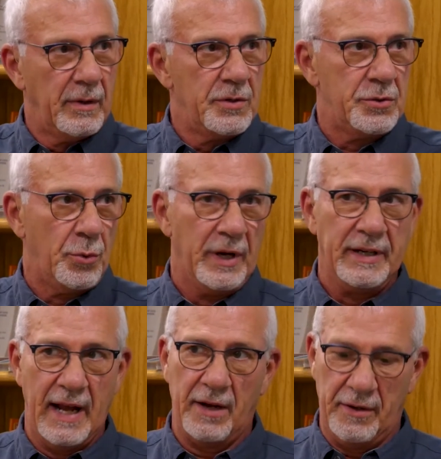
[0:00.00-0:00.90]
shrink
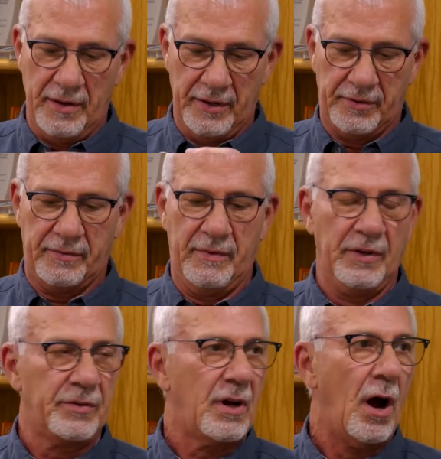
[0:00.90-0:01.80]
down to this
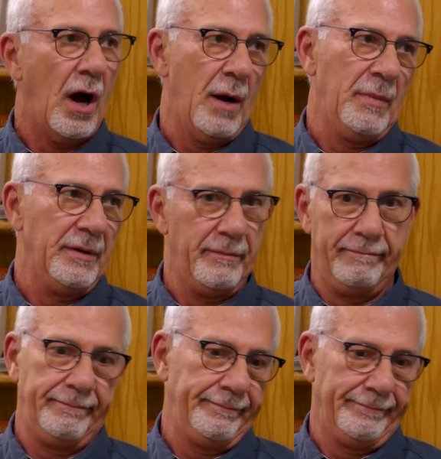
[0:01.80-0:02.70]
this
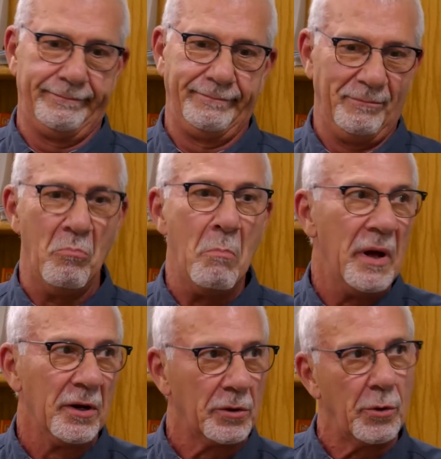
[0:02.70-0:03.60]
common
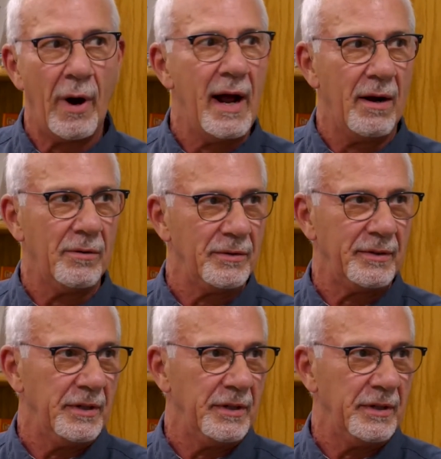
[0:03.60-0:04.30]
middle ground.